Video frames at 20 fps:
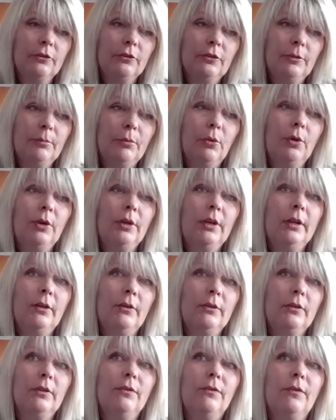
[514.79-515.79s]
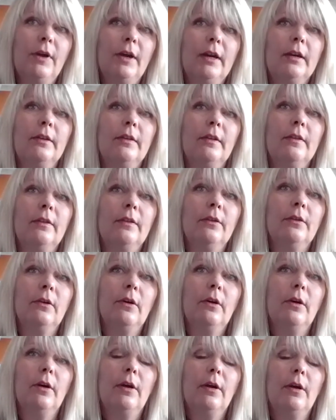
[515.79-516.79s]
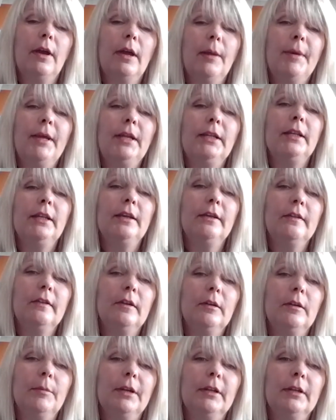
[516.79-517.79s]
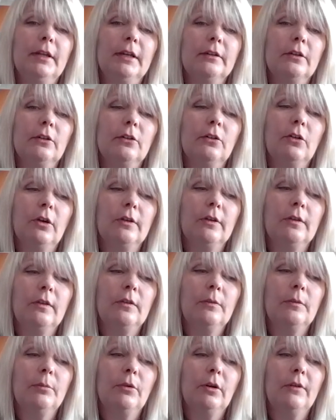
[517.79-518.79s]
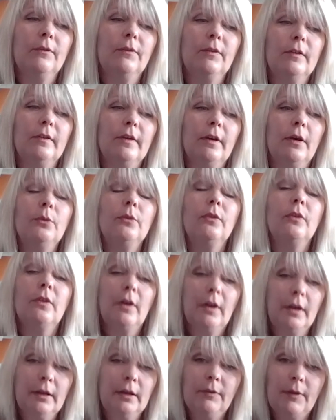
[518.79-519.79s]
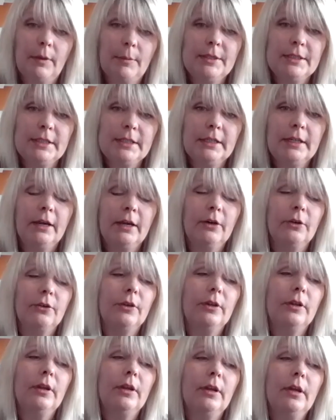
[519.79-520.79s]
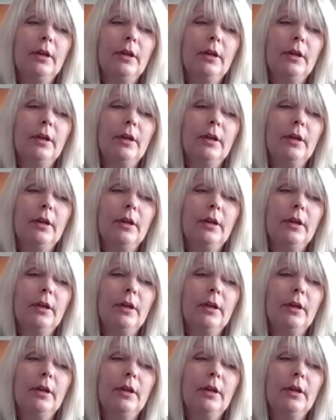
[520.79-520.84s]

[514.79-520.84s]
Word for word: She pointed out the fact that there are MLAs that have been elected across this province outside of Edmonton and Calgary,